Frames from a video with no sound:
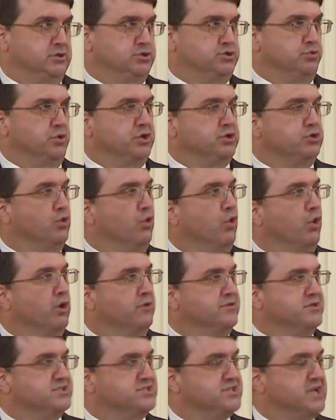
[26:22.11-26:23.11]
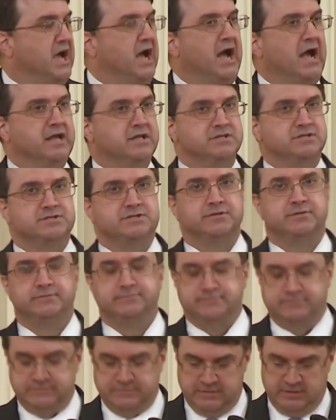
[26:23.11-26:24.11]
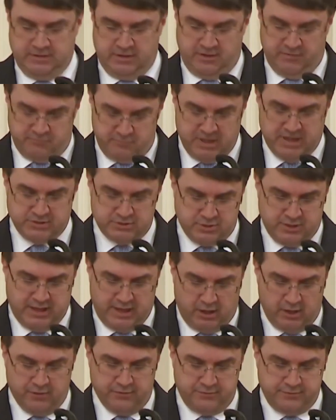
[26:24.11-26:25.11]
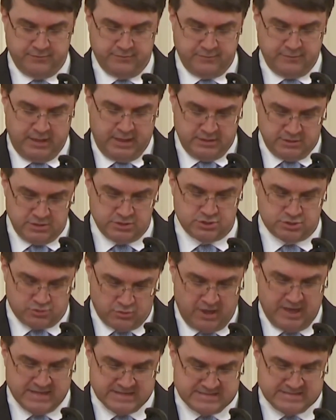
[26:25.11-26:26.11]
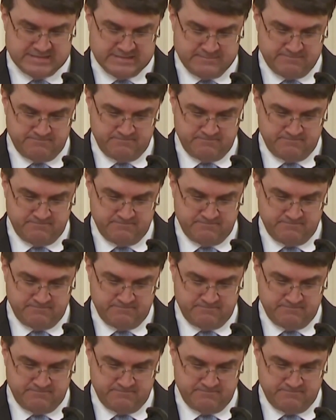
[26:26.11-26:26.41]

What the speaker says: to ignore the signs of mental health and distress.